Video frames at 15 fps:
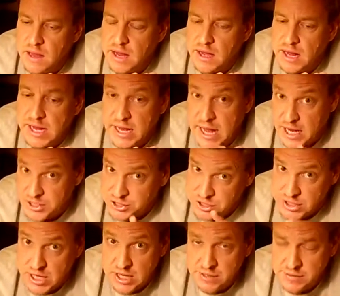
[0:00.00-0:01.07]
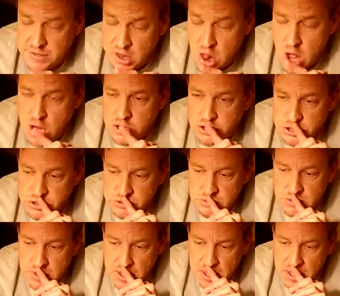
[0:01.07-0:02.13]
And I actually get it to launch.
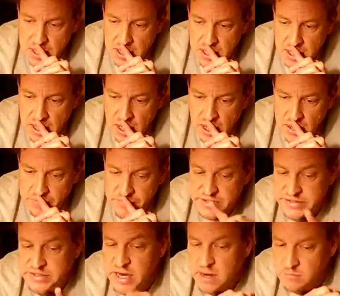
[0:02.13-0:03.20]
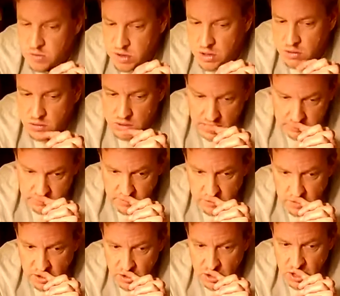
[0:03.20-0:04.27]
This time though, like
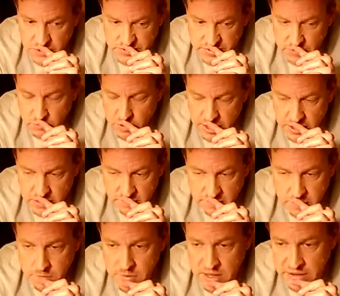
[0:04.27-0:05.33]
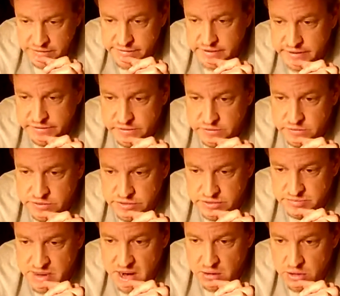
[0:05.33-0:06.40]
before I launched, I waited a few minutes as it was
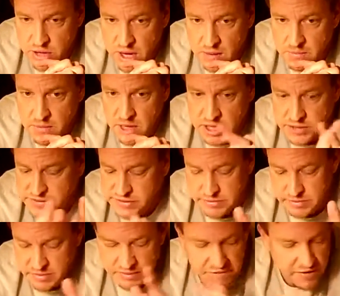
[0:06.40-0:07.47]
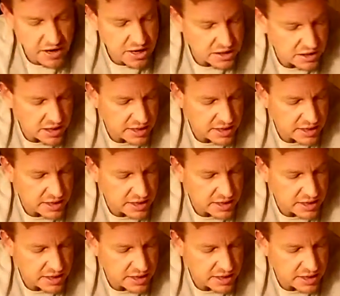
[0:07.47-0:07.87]
powered up, and it seemed to be fine.